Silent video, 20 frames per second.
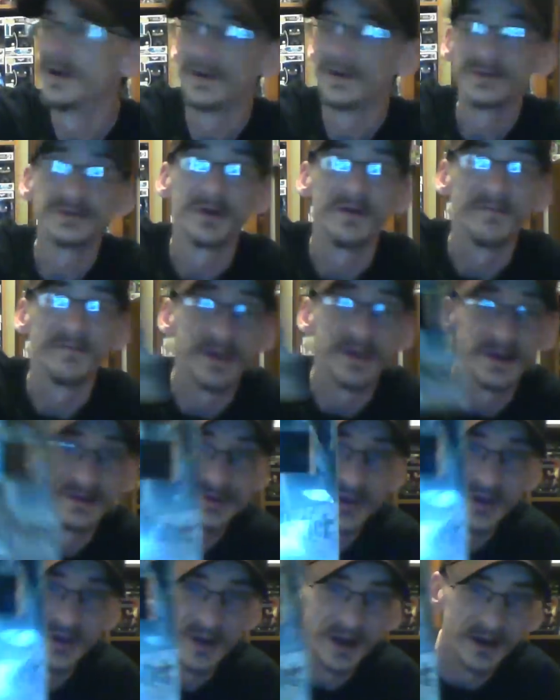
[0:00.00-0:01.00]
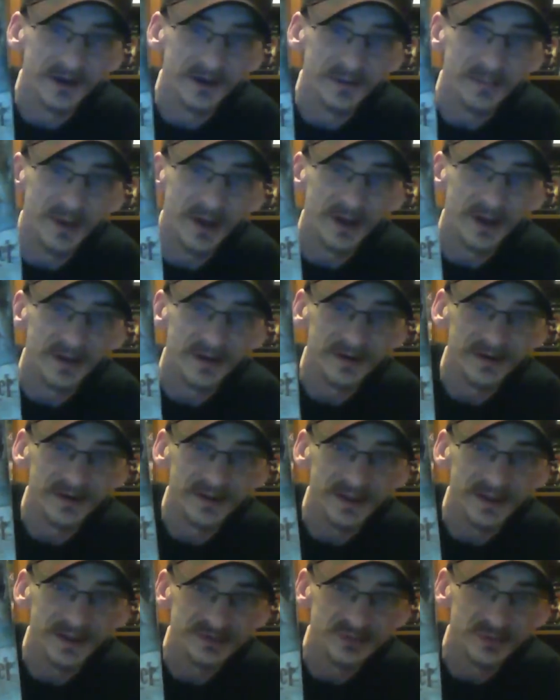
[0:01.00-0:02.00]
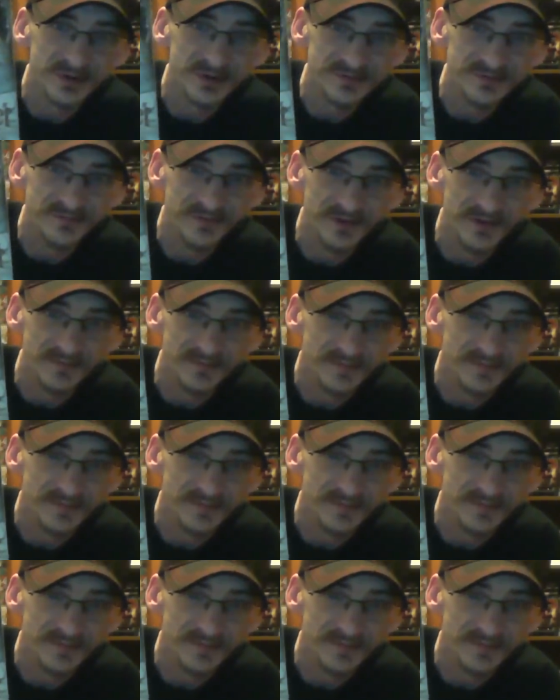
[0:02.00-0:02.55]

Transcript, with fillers: So if you guys know your Harry Potter, that's where it's from.